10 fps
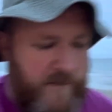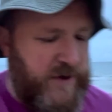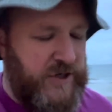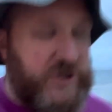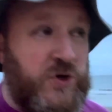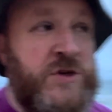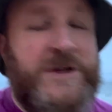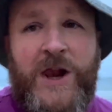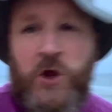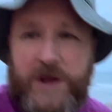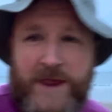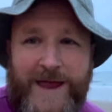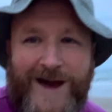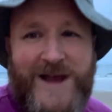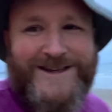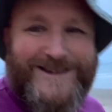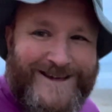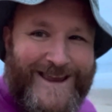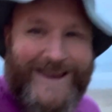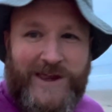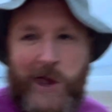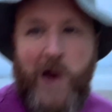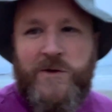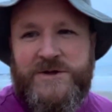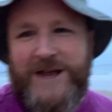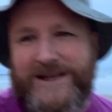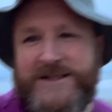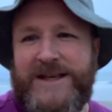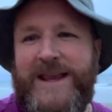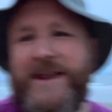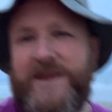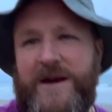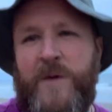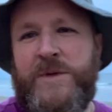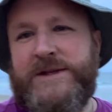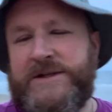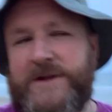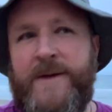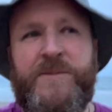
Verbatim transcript: But as soon as I look at that, I see the codes, I see the numbers.